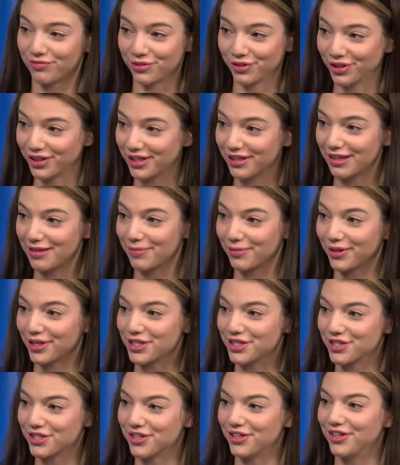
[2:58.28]
really
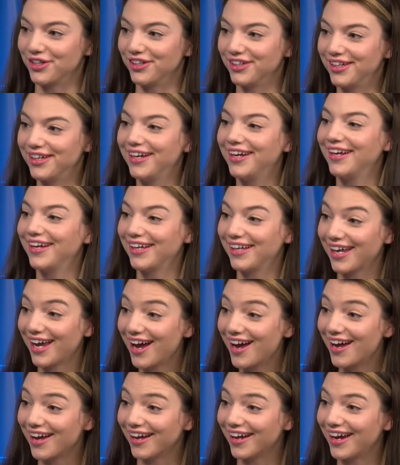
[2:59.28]
inspirational. Yeah.
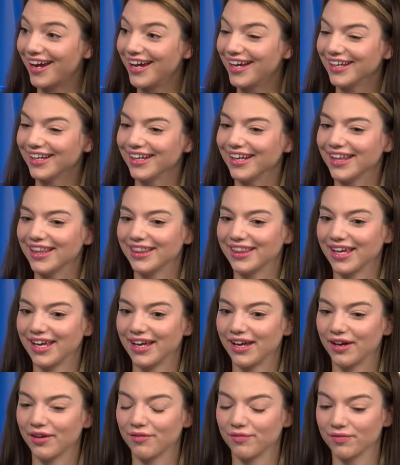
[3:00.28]
yeah, and they